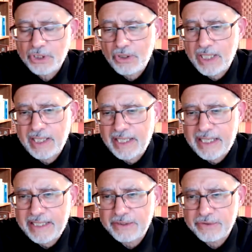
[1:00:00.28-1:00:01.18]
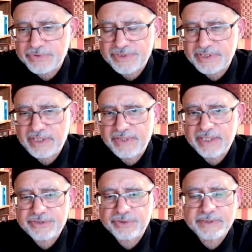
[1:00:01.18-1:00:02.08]
So no, I don't
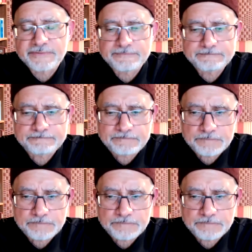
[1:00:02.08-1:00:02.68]
see that trend.